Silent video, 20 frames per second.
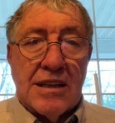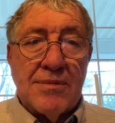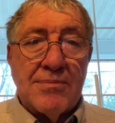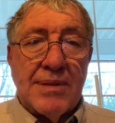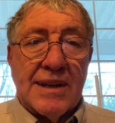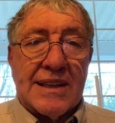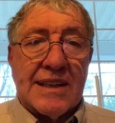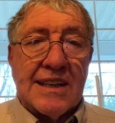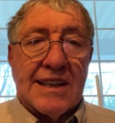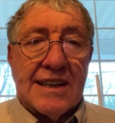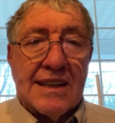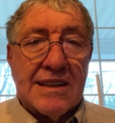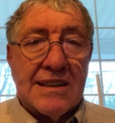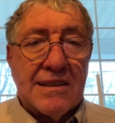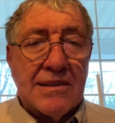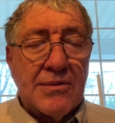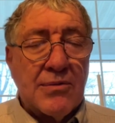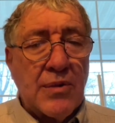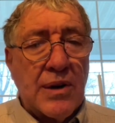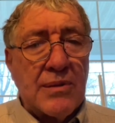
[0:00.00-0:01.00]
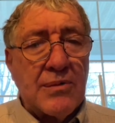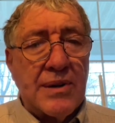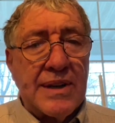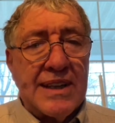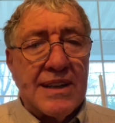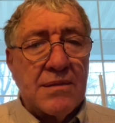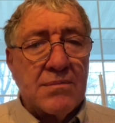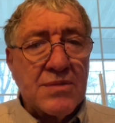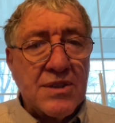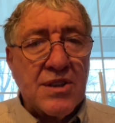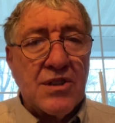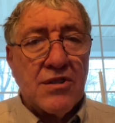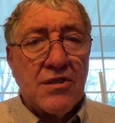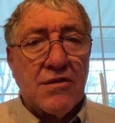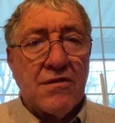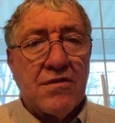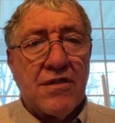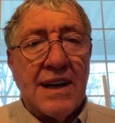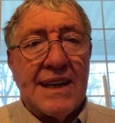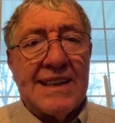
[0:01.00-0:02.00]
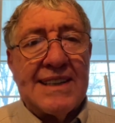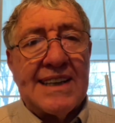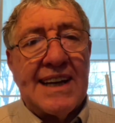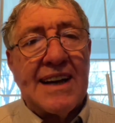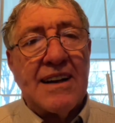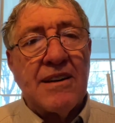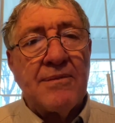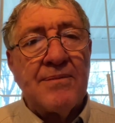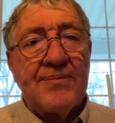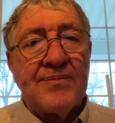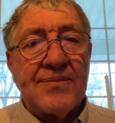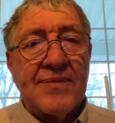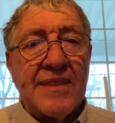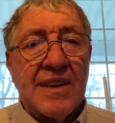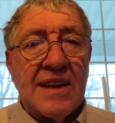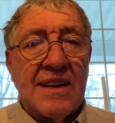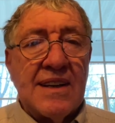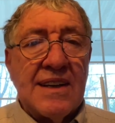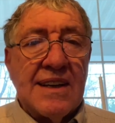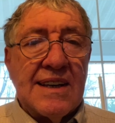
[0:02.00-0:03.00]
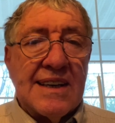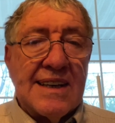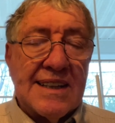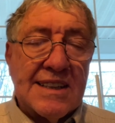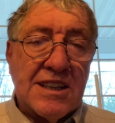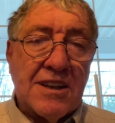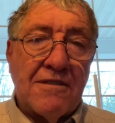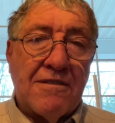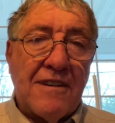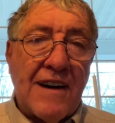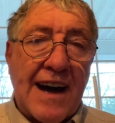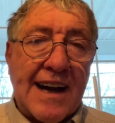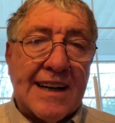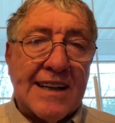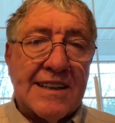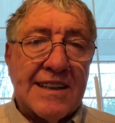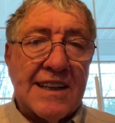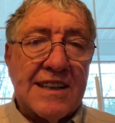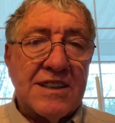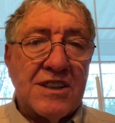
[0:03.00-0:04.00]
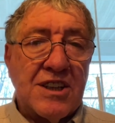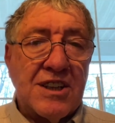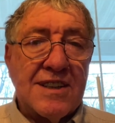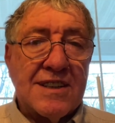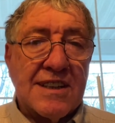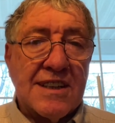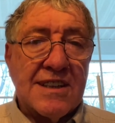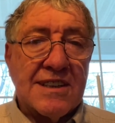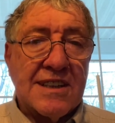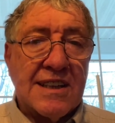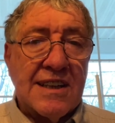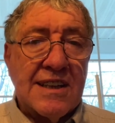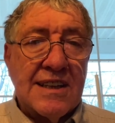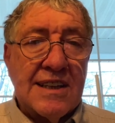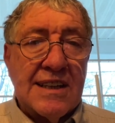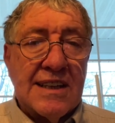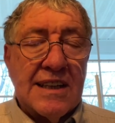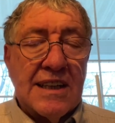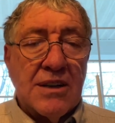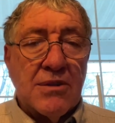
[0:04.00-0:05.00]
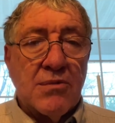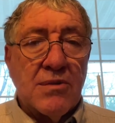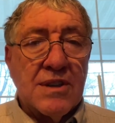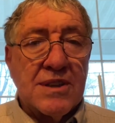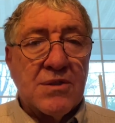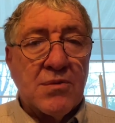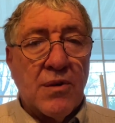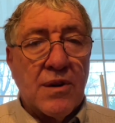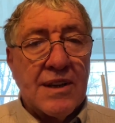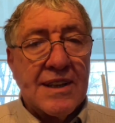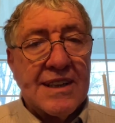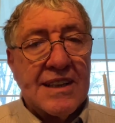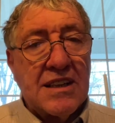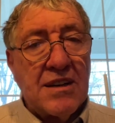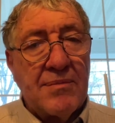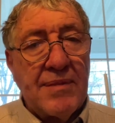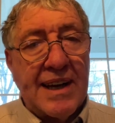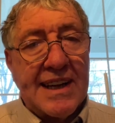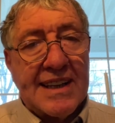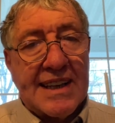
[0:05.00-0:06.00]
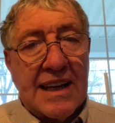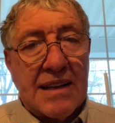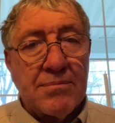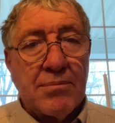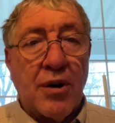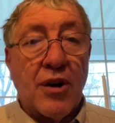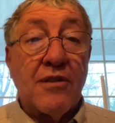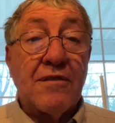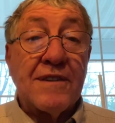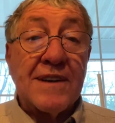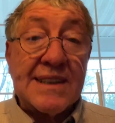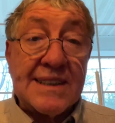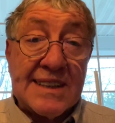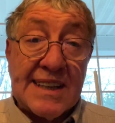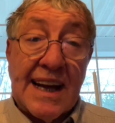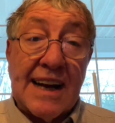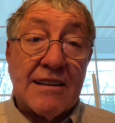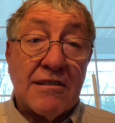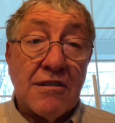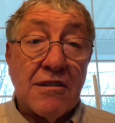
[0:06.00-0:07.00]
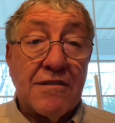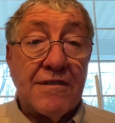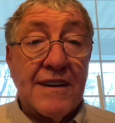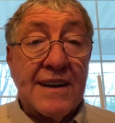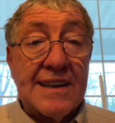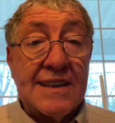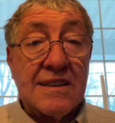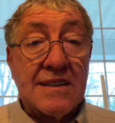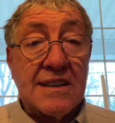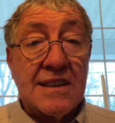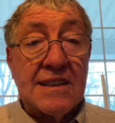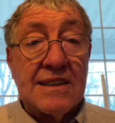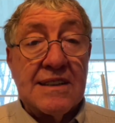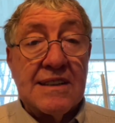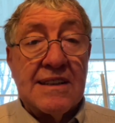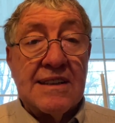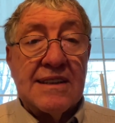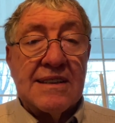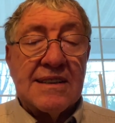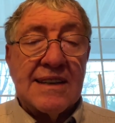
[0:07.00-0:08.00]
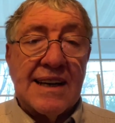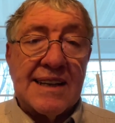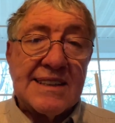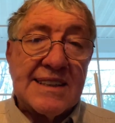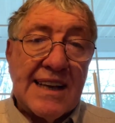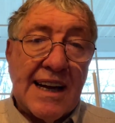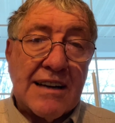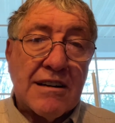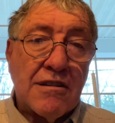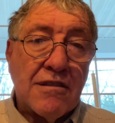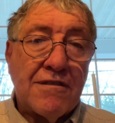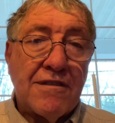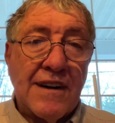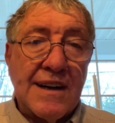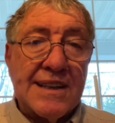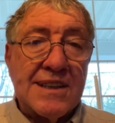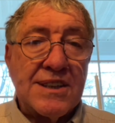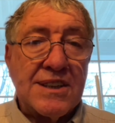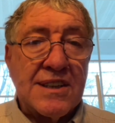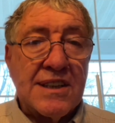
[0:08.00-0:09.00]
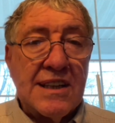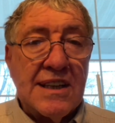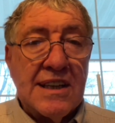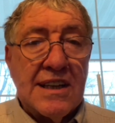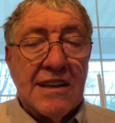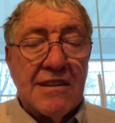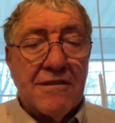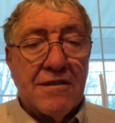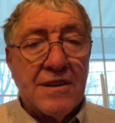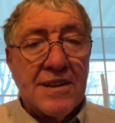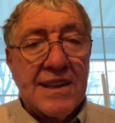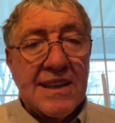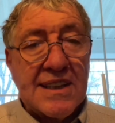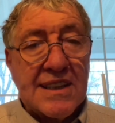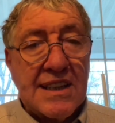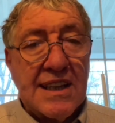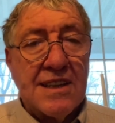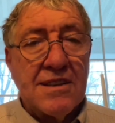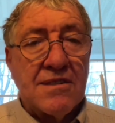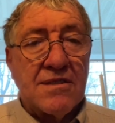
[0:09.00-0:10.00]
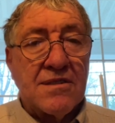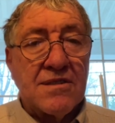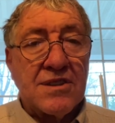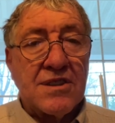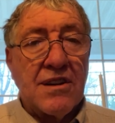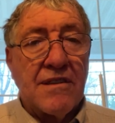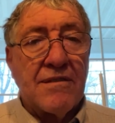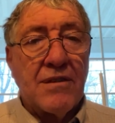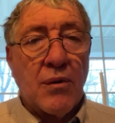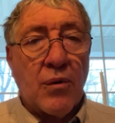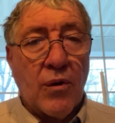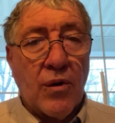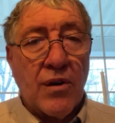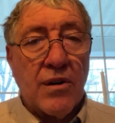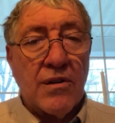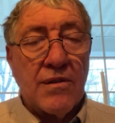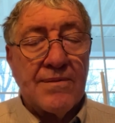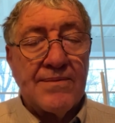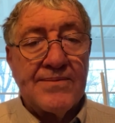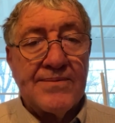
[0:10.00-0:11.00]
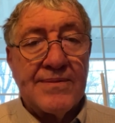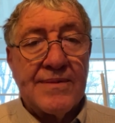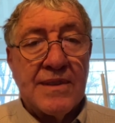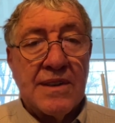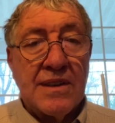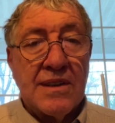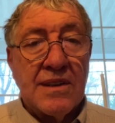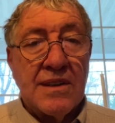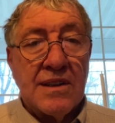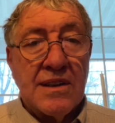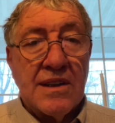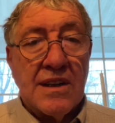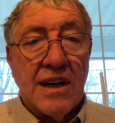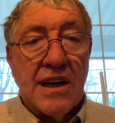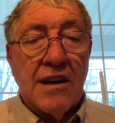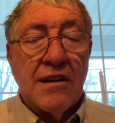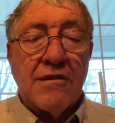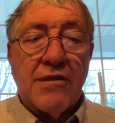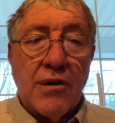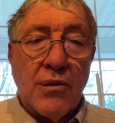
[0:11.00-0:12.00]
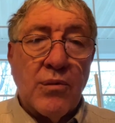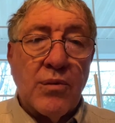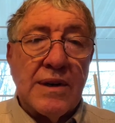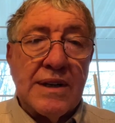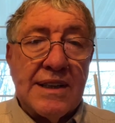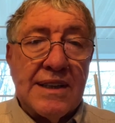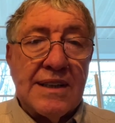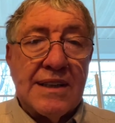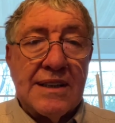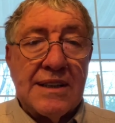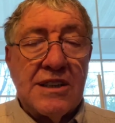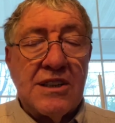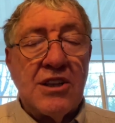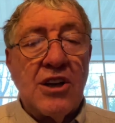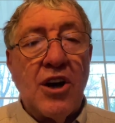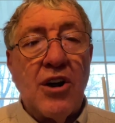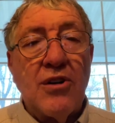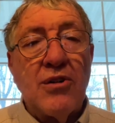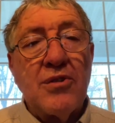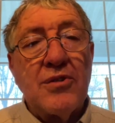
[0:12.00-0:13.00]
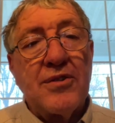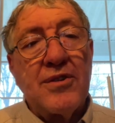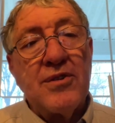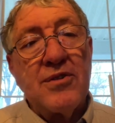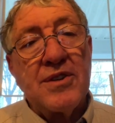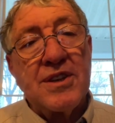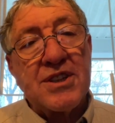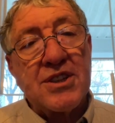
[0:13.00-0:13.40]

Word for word: But what we observe right now is the fact that Jesus was willing to make that perfect sacrifice, that sacrifice for the sinners of the world. For we know through the